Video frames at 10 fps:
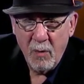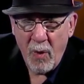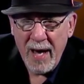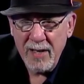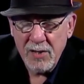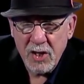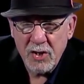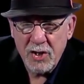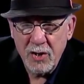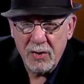Why didn't you
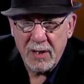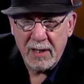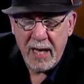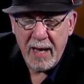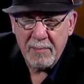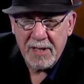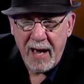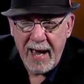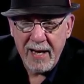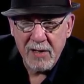just shoot the damn
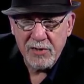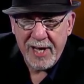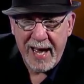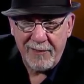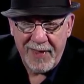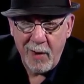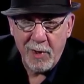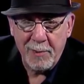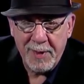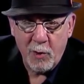tires out? That
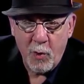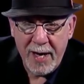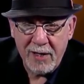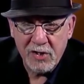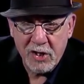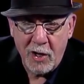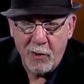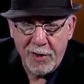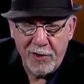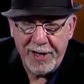would have been a way of
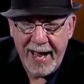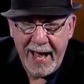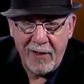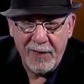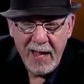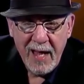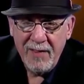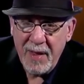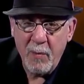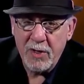slowing her down.
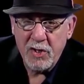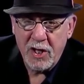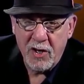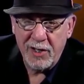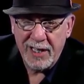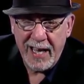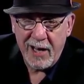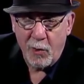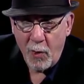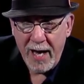Then when she couldn't
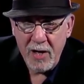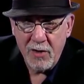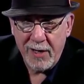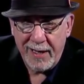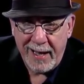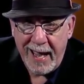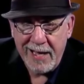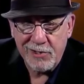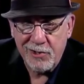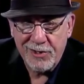get away, you could
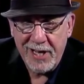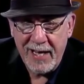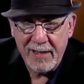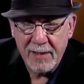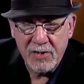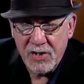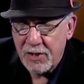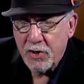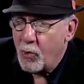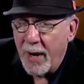ascertain the
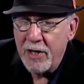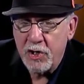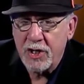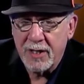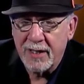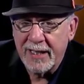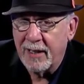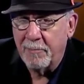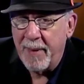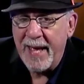situation a
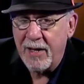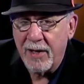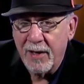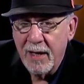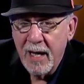little better.